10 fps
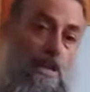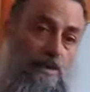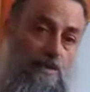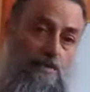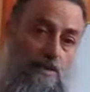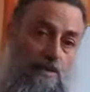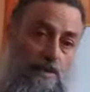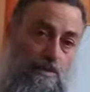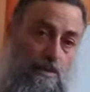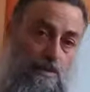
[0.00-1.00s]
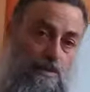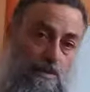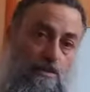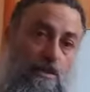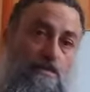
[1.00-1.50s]
Now, if we
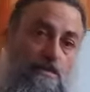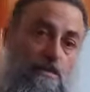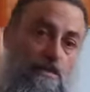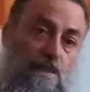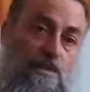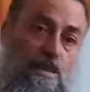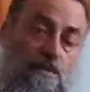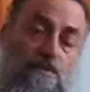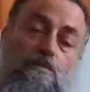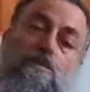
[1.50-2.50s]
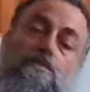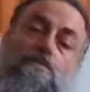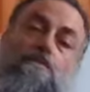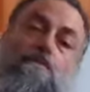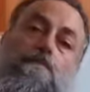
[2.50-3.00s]
look at the 17th of
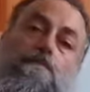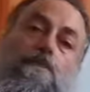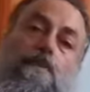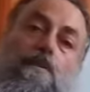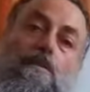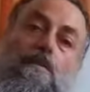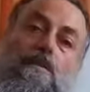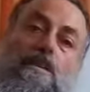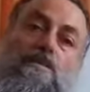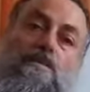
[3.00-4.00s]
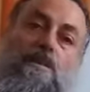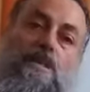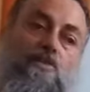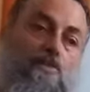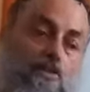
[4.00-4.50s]
Tammuz,
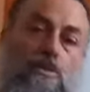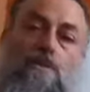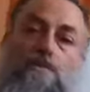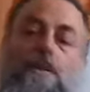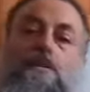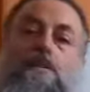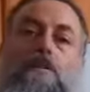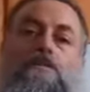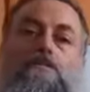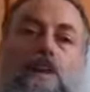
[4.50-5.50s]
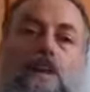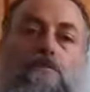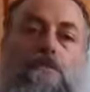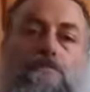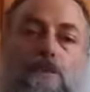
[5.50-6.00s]
it should have been a
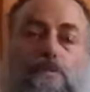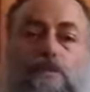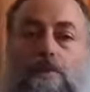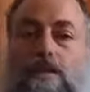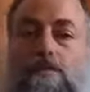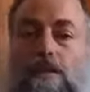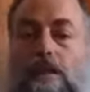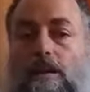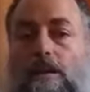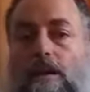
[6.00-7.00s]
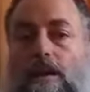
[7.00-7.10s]
very, very great day.